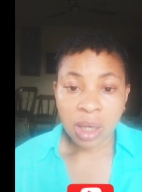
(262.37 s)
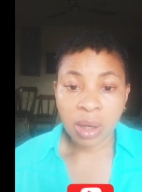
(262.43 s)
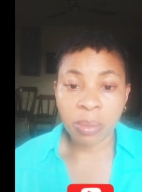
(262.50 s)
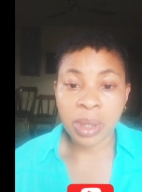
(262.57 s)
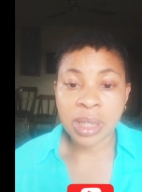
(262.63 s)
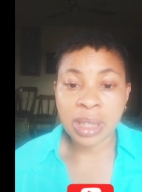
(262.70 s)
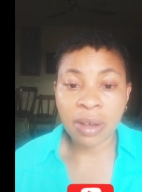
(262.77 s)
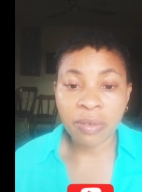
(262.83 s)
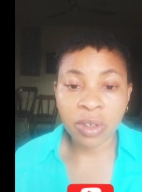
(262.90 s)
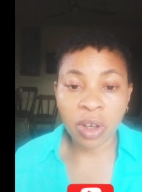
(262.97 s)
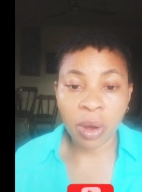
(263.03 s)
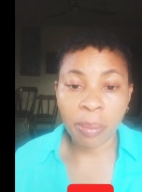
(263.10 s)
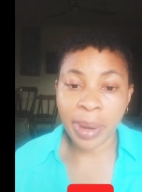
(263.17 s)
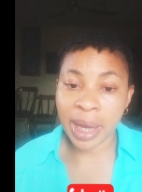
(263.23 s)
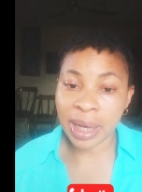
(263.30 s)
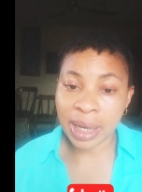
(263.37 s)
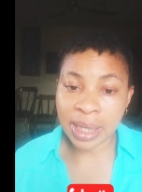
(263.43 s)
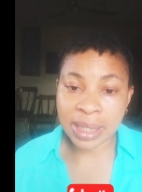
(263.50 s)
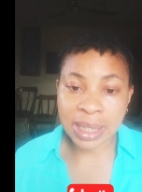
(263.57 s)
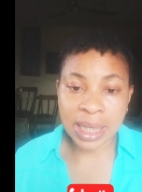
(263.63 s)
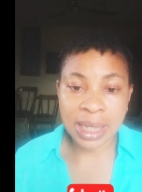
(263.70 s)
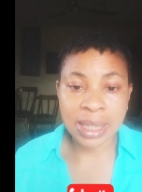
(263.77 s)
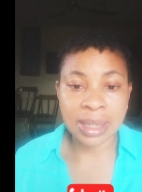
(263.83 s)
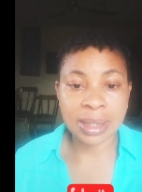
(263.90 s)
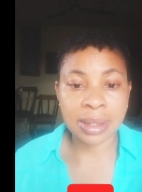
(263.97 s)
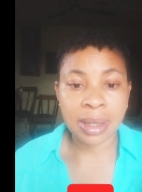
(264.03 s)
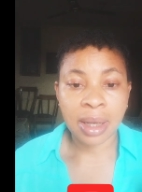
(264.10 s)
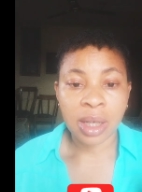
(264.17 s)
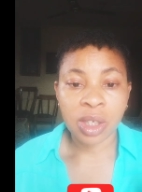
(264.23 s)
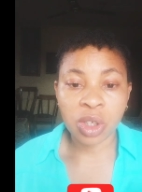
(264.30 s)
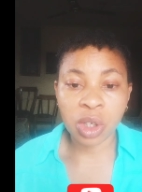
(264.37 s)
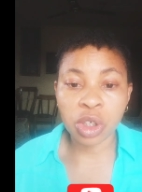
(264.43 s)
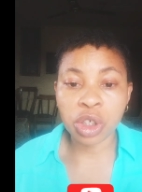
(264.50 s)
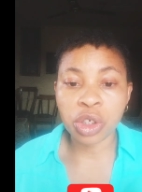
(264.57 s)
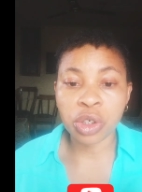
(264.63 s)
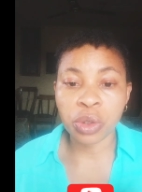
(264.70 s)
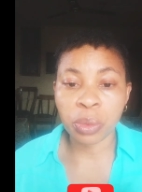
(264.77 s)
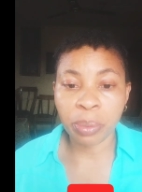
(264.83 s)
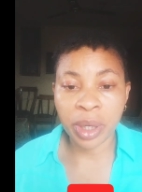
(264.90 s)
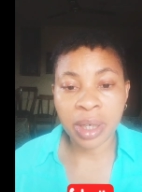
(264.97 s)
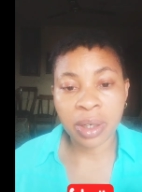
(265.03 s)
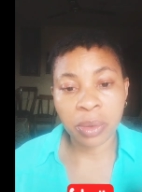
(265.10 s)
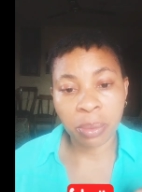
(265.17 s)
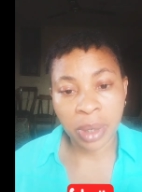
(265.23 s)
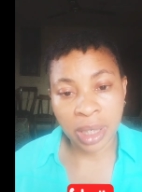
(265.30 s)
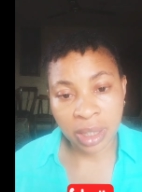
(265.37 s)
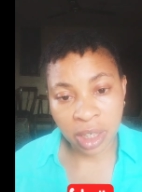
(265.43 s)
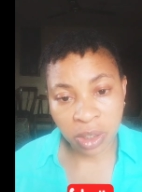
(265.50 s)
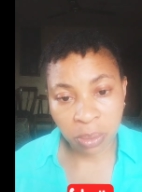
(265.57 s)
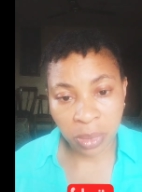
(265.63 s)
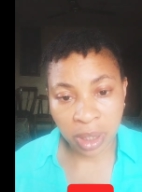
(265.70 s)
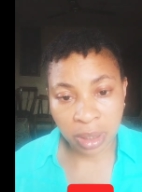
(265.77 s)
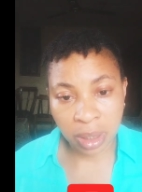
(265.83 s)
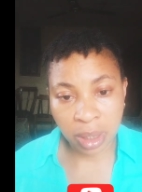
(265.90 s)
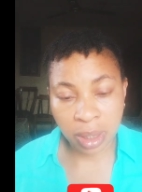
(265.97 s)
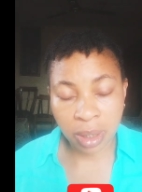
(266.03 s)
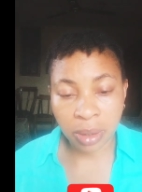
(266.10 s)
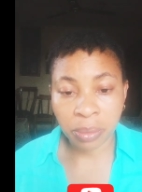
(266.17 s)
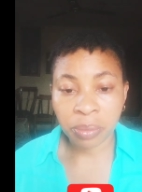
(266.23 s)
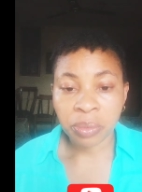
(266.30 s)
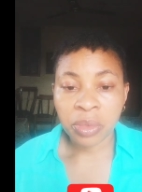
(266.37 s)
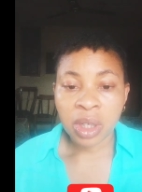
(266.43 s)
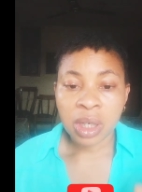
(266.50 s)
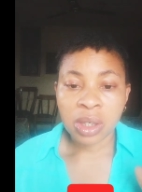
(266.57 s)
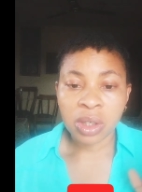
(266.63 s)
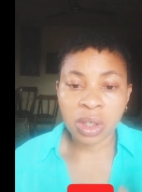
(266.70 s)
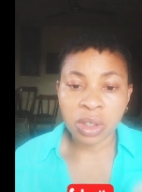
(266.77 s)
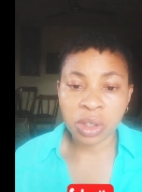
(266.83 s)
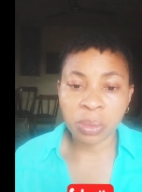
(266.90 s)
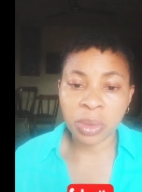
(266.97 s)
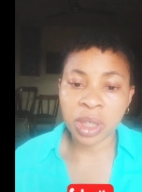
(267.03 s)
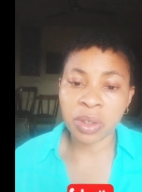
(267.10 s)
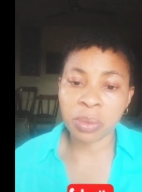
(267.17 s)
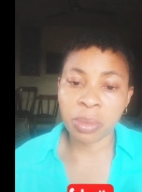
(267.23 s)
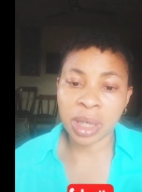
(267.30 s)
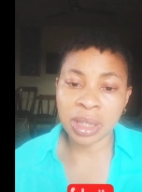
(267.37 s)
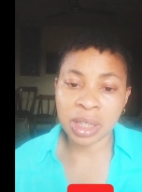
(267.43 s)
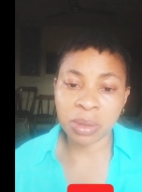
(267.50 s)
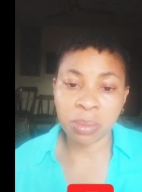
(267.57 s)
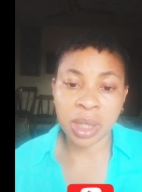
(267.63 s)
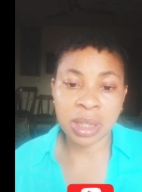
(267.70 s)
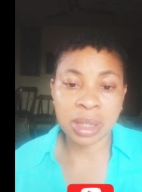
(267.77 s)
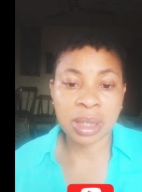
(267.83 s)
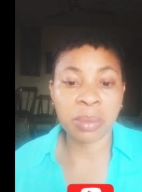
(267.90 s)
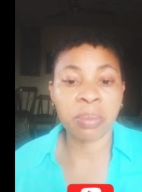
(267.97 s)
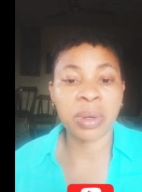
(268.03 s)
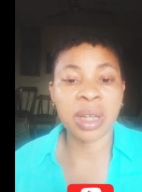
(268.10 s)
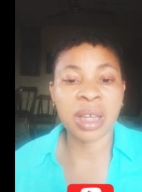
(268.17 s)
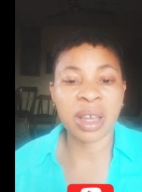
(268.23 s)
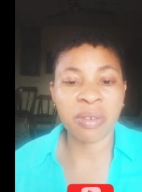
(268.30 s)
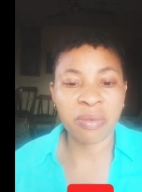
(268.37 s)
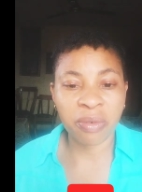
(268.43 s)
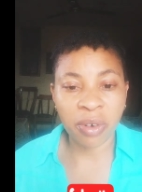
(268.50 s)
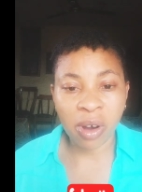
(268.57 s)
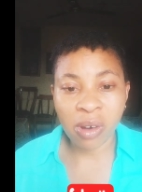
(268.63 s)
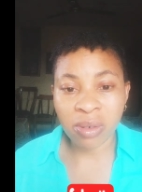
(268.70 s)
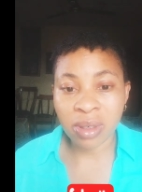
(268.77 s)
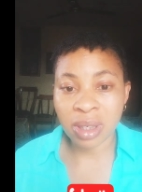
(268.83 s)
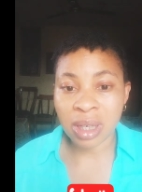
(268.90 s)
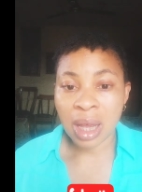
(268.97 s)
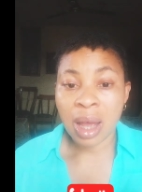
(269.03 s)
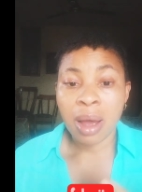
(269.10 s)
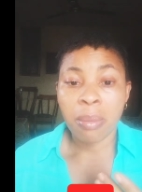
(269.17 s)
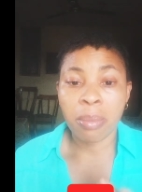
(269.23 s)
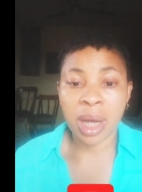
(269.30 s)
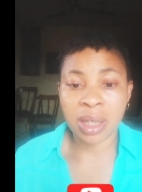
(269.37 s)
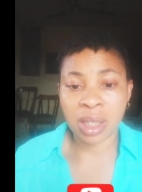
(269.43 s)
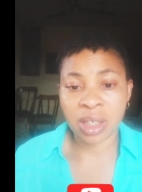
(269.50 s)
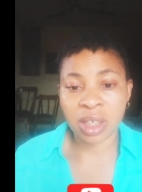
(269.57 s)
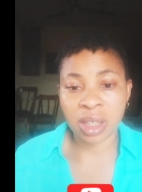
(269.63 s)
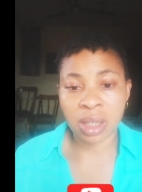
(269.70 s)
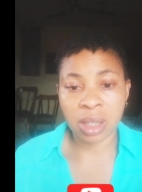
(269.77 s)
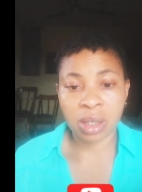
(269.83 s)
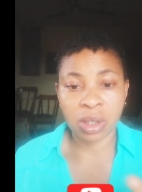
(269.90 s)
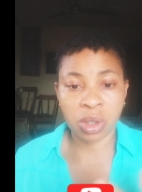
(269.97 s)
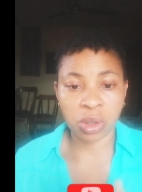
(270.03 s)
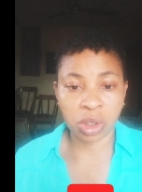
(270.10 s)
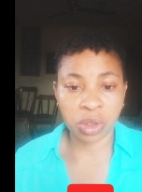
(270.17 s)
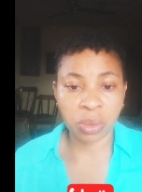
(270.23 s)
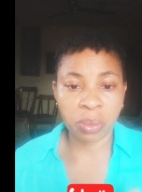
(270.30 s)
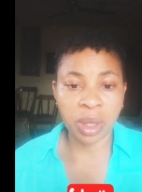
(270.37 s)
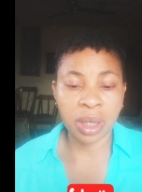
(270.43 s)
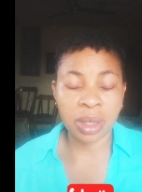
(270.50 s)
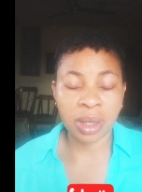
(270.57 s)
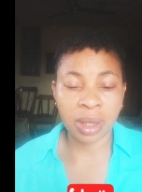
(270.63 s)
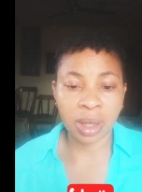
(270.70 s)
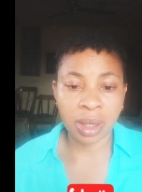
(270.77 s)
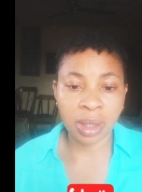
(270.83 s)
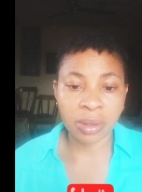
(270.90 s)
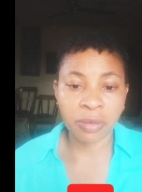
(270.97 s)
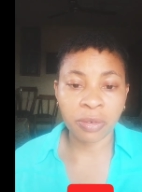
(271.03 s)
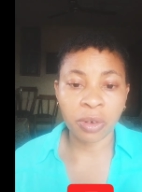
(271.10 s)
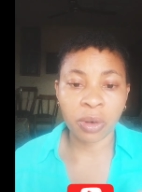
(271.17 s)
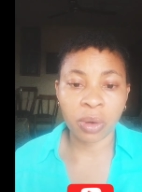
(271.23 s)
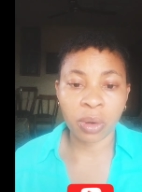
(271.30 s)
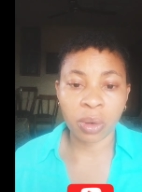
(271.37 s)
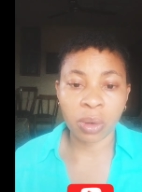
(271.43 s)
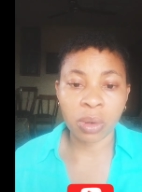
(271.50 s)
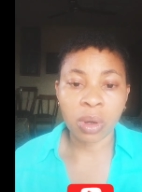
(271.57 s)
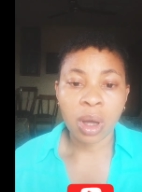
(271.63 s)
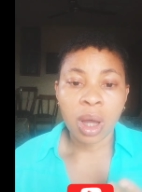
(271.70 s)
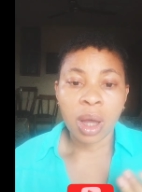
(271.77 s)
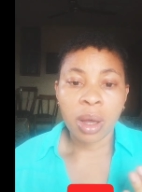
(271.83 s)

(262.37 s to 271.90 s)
Number seven on my list is social media management. Social media management simply involves managing social media for